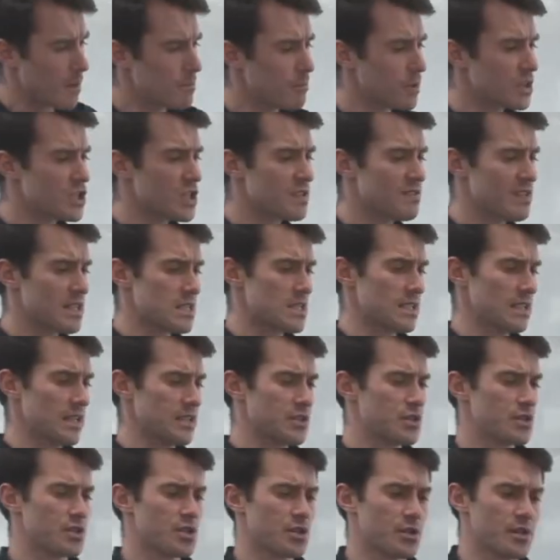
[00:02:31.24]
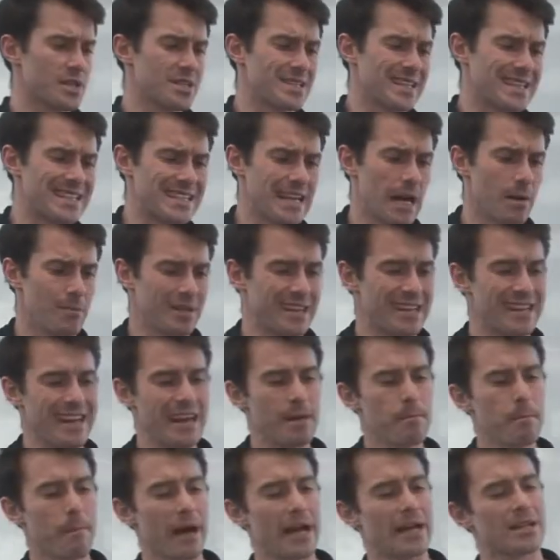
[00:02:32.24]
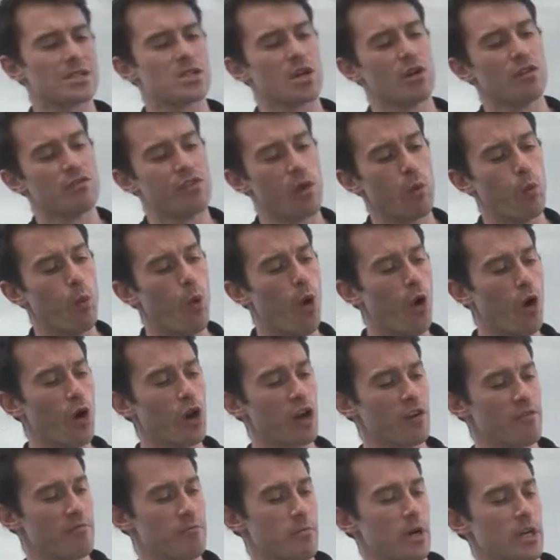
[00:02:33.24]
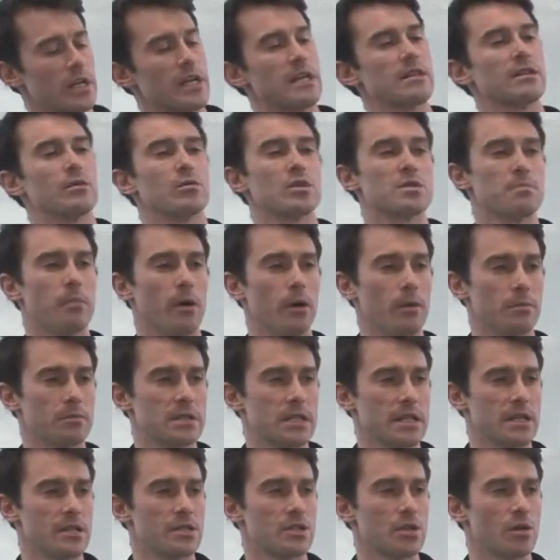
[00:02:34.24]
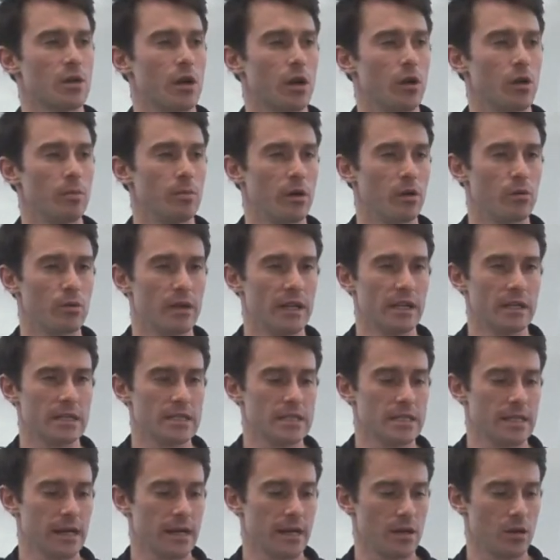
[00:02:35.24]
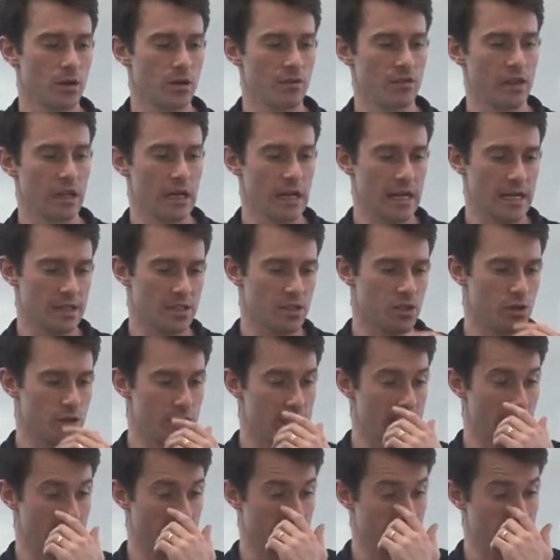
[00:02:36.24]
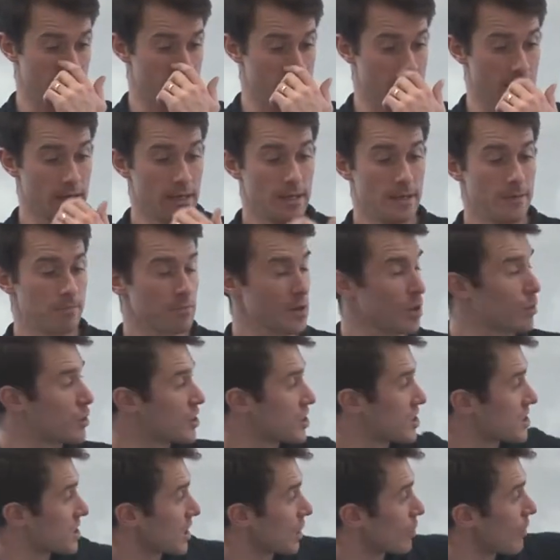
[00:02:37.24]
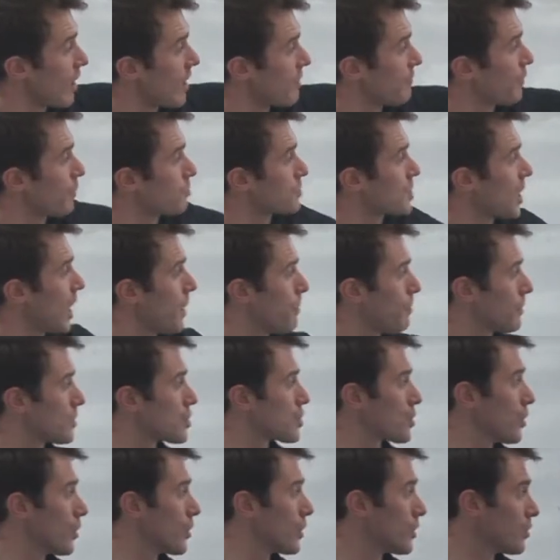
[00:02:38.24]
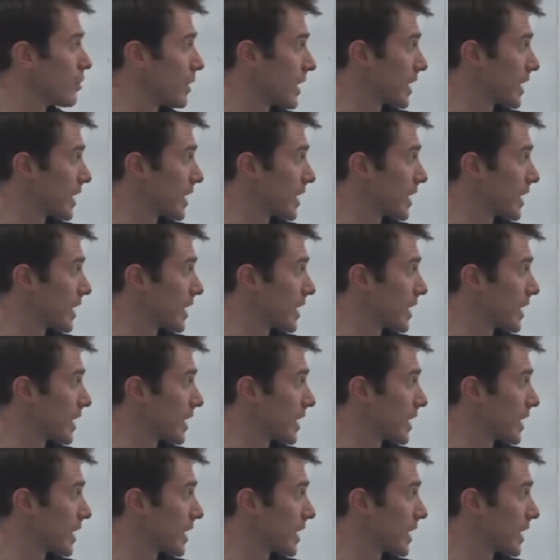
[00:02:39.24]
Much of this literature has examined the impacts of the wall of money that was pumped into global real estate over the last two decades, which, as the graph up top will show you,